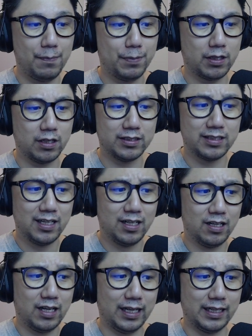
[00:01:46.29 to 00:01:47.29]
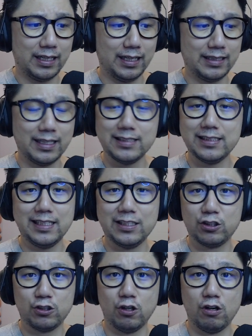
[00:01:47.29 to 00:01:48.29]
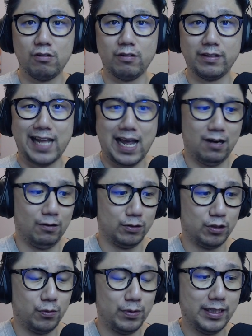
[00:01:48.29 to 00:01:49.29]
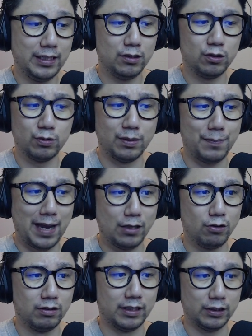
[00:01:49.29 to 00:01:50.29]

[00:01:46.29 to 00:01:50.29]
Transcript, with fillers: Because like it doesn't install now, so we need to do it manually.